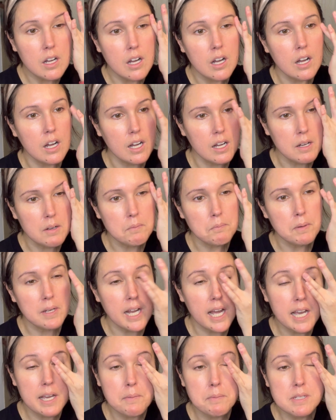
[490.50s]
But
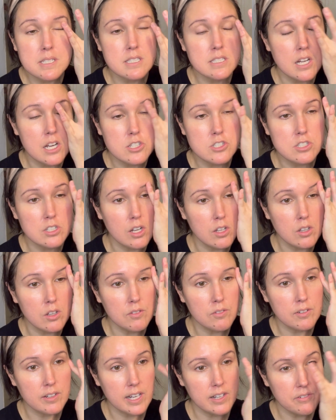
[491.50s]
I massage it all
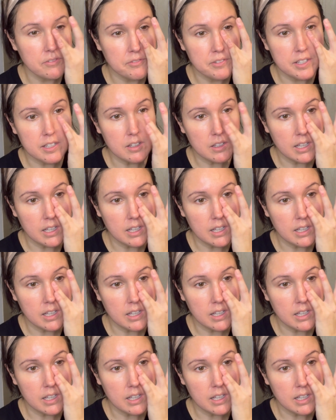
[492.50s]
over, and I feel